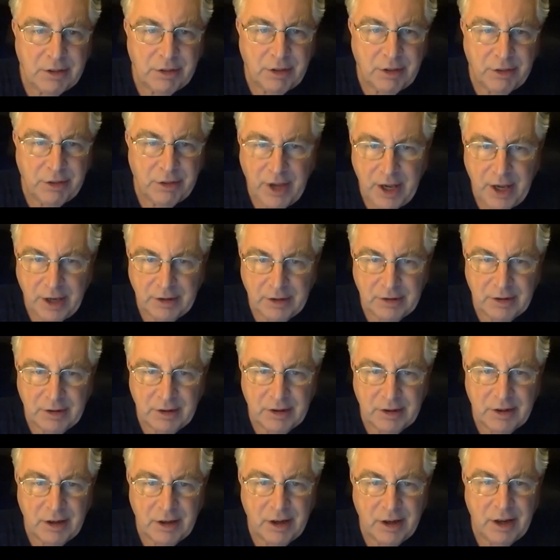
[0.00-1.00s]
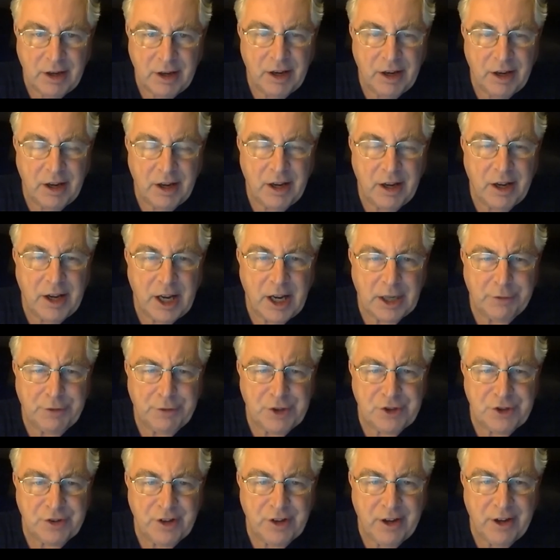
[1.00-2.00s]
the then
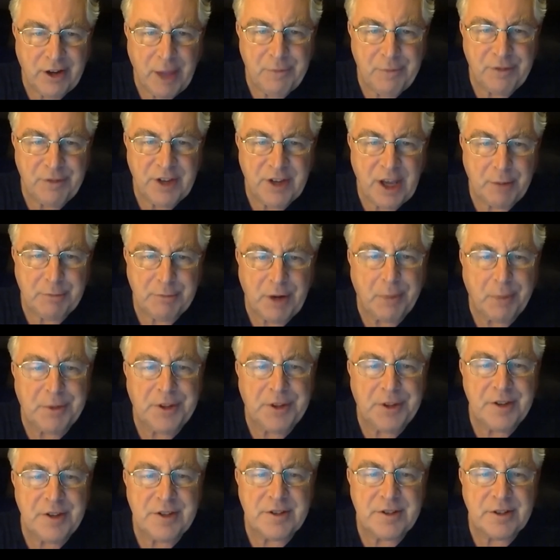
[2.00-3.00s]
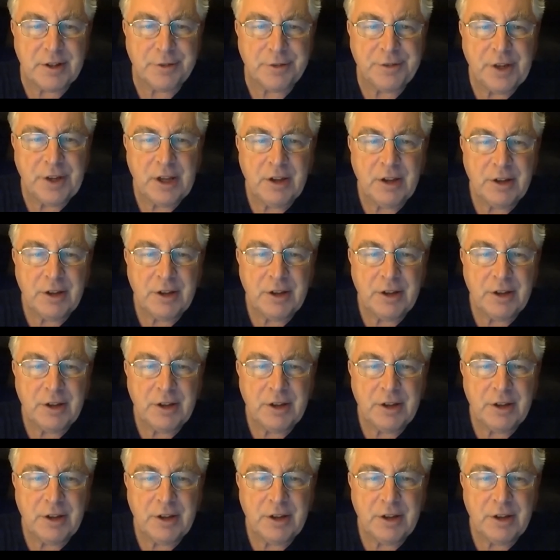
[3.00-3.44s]
Herefordshire MVM representative